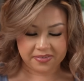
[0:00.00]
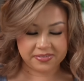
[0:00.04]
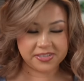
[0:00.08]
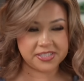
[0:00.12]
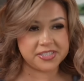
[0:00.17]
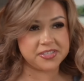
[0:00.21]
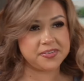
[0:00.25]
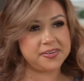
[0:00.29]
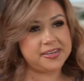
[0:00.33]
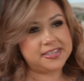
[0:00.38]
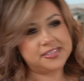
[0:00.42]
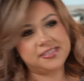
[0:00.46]
we're
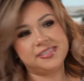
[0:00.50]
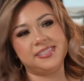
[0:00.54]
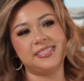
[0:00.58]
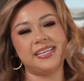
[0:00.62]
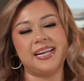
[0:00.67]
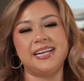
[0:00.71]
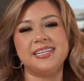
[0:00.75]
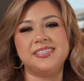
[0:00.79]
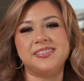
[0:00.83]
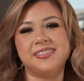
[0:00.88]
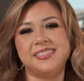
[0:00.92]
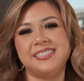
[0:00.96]
just going to
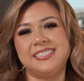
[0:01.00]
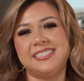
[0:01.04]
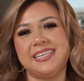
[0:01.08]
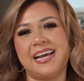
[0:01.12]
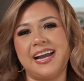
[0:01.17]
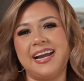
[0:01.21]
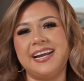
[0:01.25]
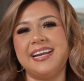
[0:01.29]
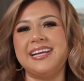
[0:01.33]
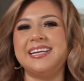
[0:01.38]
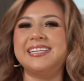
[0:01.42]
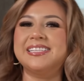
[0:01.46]
set it to the
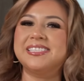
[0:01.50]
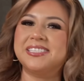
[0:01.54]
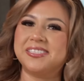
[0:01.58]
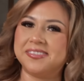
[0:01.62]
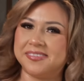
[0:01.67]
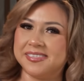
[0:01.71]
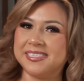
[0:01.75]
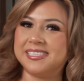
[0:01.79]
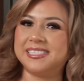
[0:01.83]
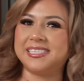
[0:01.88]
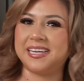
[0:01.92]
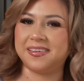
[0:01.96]
side
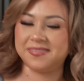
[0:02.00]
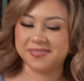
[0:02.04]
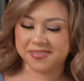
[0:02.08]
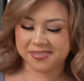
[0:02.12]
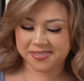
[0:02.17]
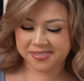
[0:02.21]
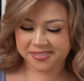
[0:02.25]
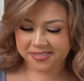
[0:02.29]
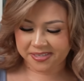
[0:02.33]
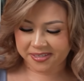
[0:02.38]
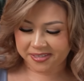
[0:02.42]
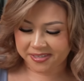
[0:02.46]
until it's time
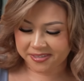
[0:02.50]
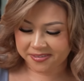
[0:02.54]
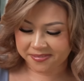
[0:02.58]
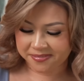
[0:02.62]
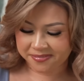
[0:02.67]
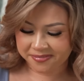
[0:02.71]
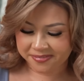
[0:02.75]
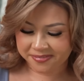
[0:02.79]
to serve.